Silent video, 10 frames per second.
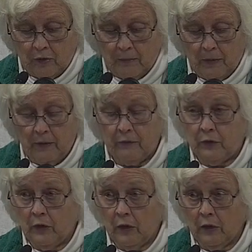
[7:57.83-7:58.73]
above
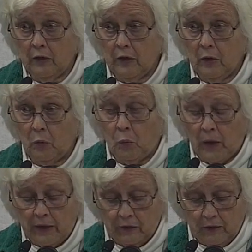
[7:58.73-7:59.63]
dark,
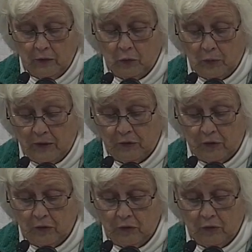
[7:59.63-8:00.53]
wet
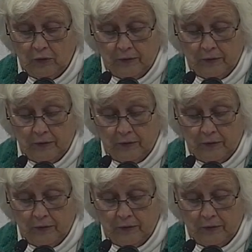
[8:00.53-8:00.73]
crescents.